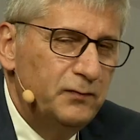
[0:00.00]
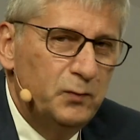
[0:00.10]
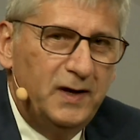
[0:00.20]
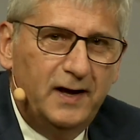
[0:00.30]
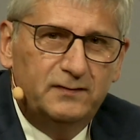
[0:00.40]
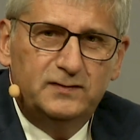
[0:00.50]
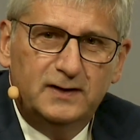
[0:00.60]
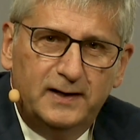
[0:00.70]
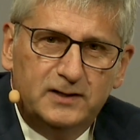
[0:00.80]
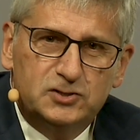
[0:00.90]
We had the
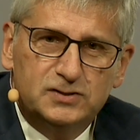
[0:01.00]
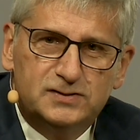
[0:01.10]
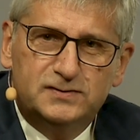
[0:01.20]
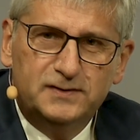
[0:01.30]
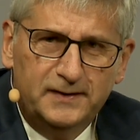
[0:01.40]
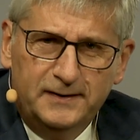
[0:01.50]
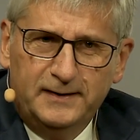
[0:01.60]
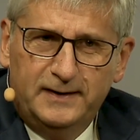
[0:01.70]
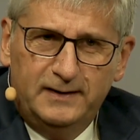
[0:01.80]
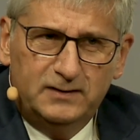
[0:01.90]
elections
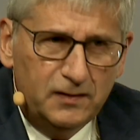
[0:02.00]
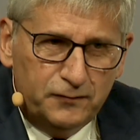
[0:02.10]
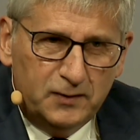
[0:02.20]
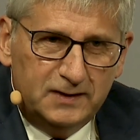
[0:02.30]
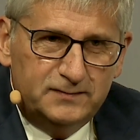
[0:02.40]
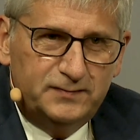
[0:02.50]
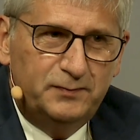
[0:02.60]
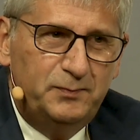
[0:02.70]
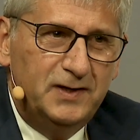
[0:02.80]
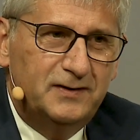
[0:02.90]
in different
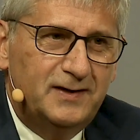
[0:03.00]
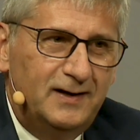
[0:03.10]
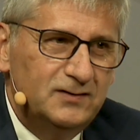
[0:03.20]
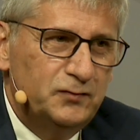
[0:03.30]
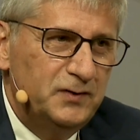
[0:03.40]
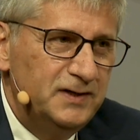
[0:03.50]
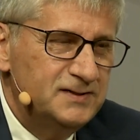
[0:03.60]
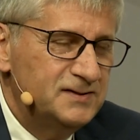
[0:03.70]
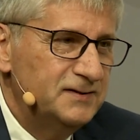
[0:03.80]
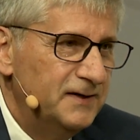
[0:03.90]
big
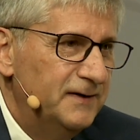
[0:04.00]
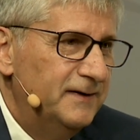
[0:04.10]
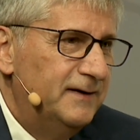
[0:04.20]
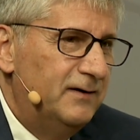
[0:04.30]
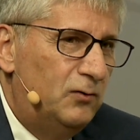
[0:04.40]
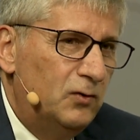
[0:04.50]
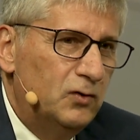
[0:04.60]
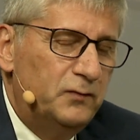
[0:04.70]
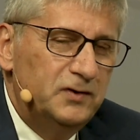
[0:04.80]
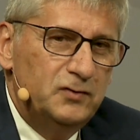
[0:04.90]
countries all
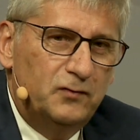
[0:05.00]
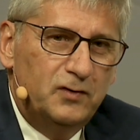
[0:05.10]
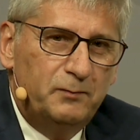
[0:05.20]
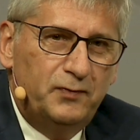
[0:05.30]
over Europe.